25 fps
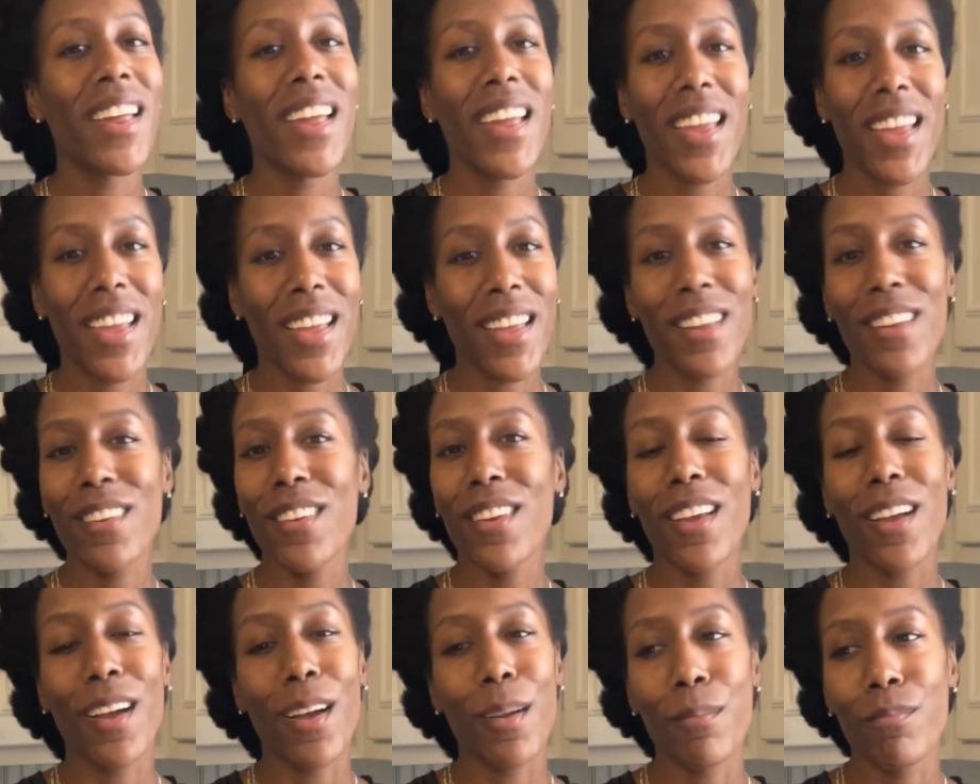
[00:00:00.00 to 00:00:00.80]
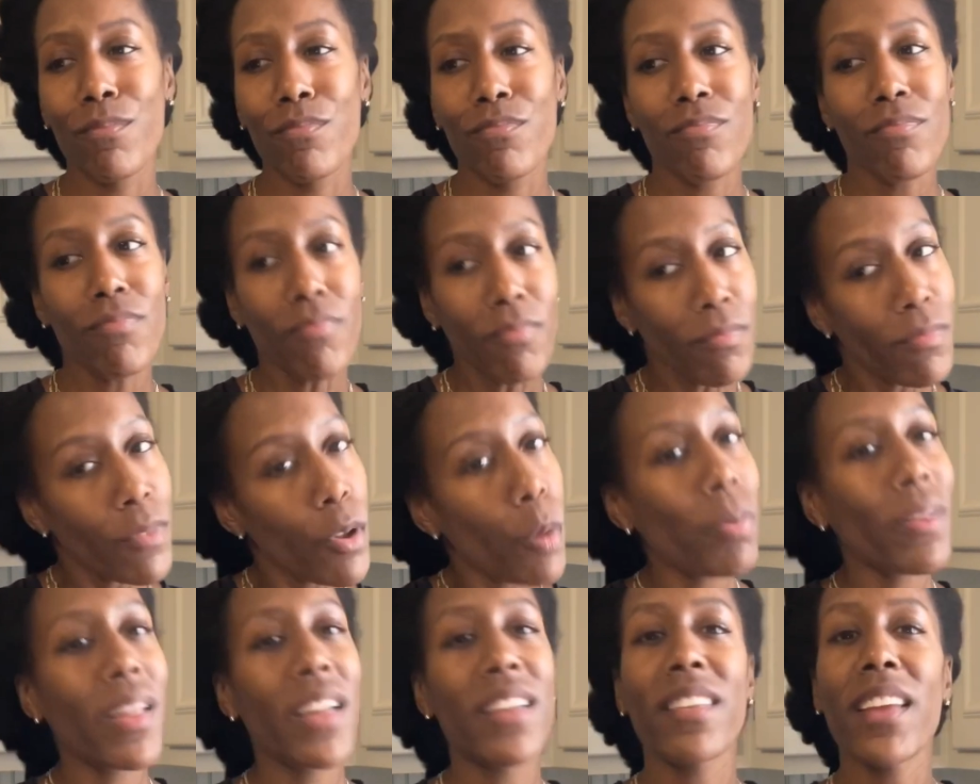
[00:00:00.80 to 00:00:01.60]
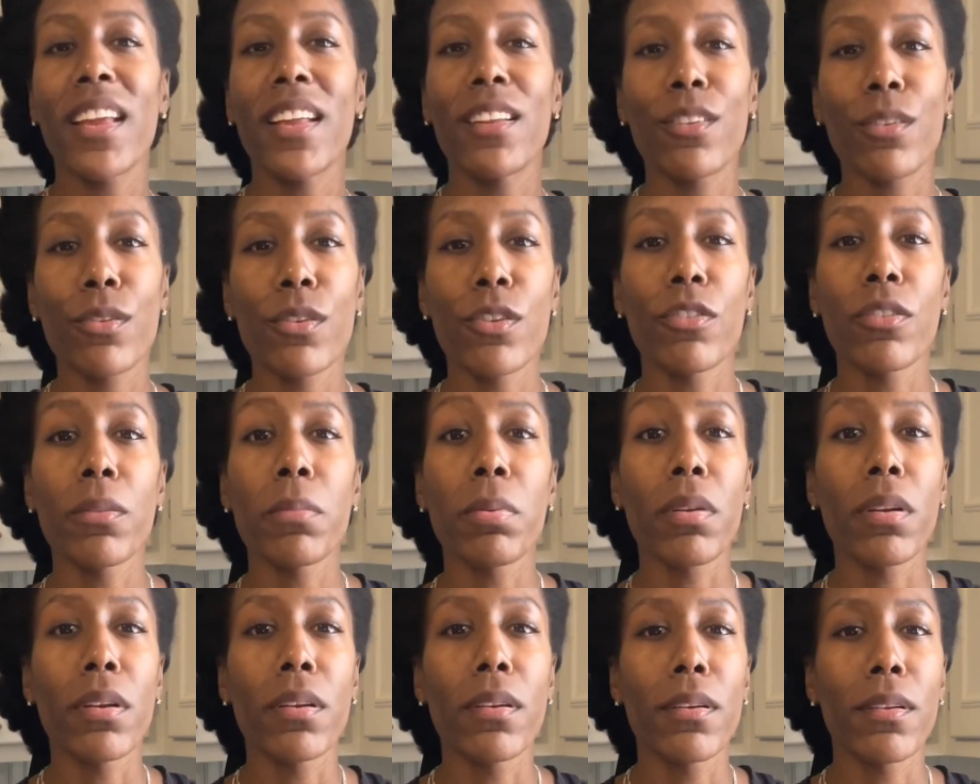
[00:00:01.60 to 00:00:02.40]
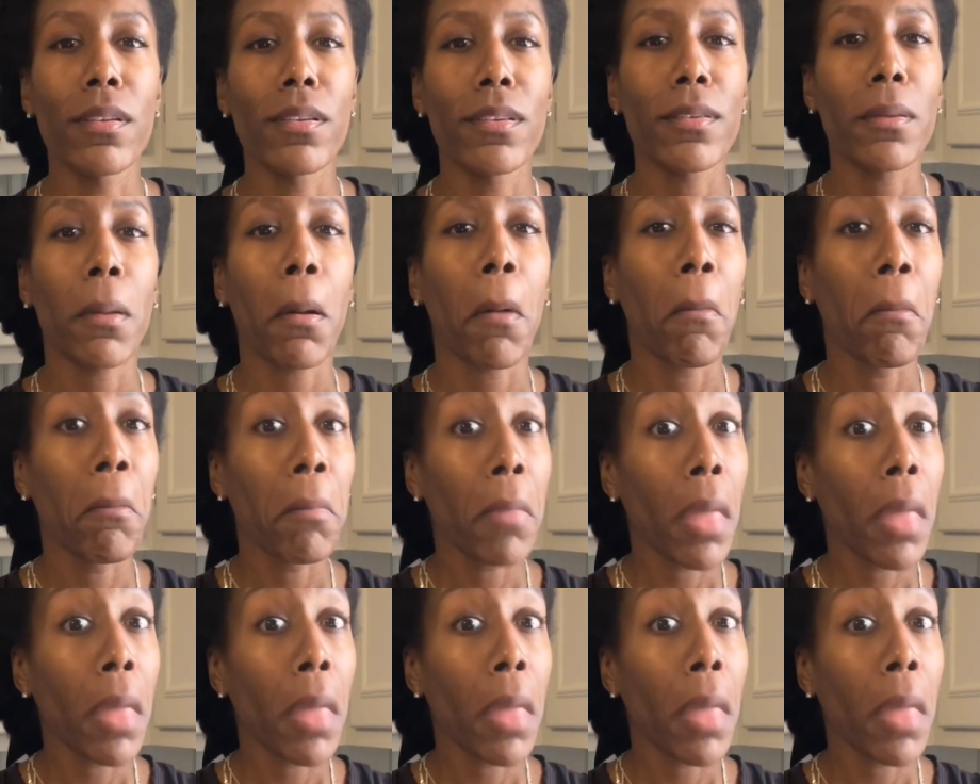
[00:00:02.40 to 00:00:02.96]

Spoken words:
And their plantains are usually pretty good. So